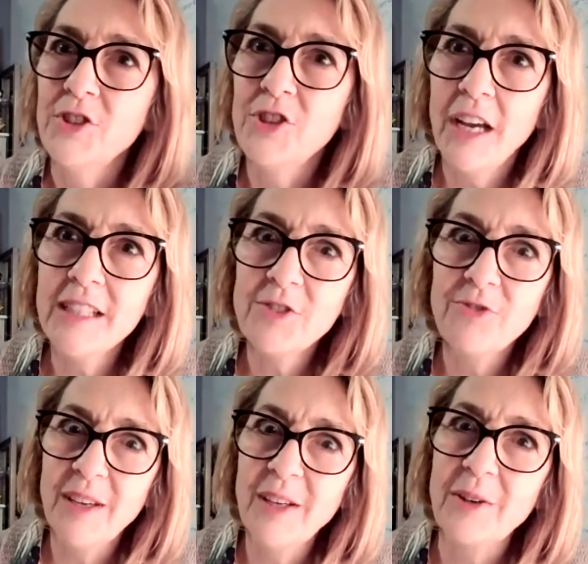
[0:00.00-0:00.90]
just
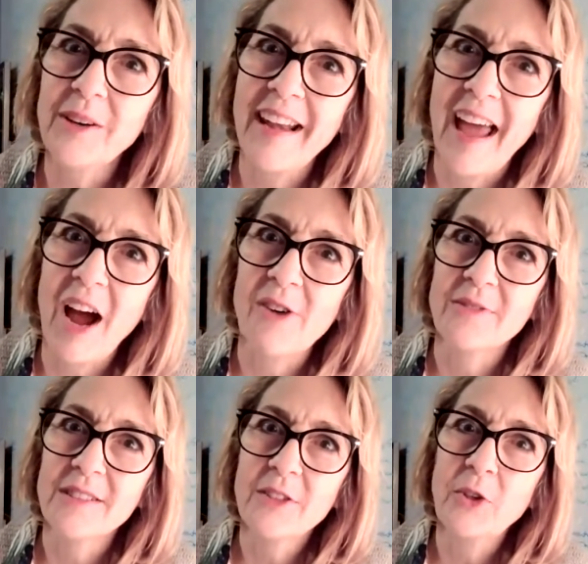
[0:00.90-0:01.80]
figuring
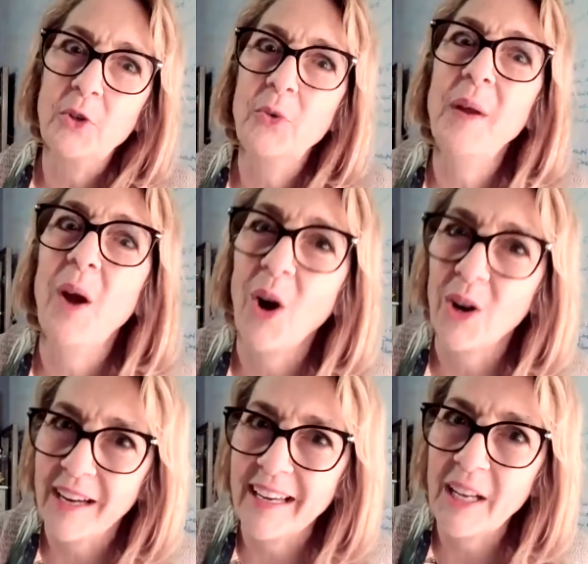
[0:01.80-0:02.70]
out who we are
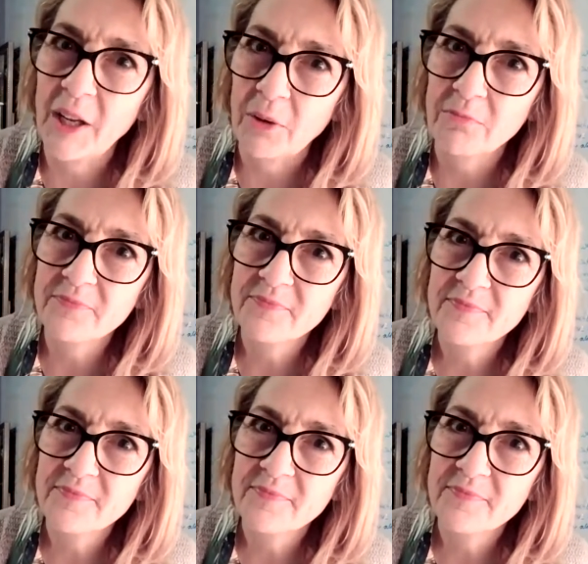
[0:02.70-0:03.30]
in him,